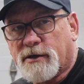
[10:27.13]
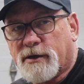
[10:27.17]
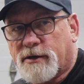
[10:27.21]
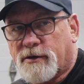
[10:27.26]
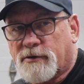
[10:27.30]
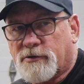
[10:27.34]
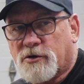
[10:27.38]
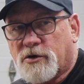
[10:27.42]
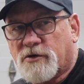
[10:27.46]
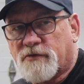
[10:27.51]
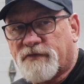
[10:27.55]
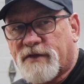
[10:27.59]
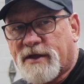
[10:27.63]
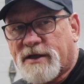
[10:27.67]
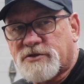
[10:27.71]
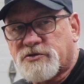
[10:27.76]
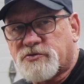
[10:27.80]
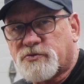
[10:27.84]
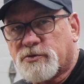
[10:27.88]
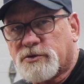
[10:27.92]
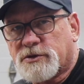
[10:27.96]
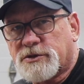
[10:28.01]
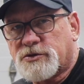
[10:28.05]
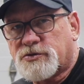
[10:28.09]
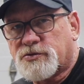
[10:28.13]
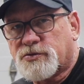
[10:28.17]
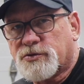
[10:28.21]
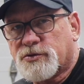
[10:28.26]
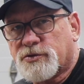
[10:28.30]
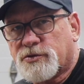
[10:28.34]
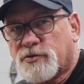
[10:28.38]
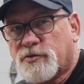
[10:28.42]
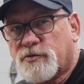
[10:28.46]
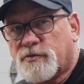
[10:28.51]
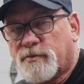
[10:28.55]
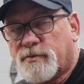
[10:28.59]
I don't know if that's really
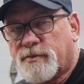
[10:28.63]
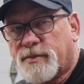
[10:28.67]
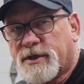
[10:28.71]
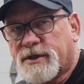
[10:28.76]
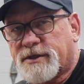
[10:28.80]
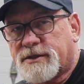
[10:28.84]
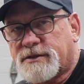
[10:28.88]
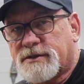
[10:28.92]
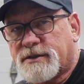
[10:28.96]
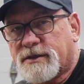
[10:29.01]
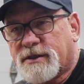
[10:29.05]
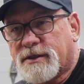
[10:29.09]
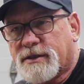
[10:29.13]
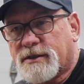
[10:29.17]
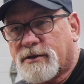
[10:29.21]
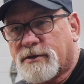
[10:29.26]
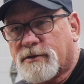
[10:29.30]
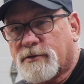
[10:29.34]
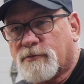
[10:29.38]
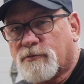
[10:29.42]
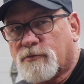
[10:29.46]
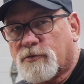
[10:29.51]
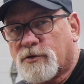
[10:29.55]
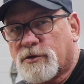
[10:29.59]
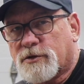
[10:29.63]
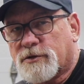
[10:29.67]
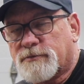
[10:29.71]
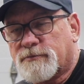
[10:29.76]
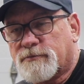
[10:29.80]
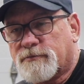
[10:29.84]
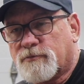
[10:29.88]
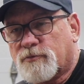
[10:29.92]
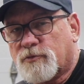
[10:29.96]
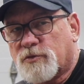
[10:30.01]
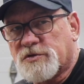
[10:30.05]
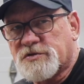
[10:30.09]
true, but
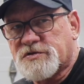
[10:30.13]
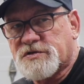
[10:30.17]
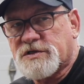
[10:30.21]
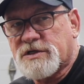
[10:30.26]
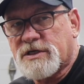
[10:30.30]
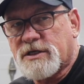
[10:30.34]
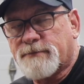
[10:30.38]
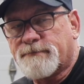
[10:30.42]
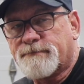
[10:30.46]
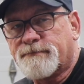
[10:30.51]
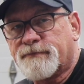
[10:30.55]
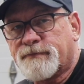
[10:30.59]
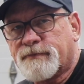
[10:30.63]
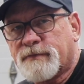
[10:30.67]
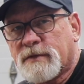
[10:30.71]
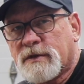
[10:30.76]
we'll see.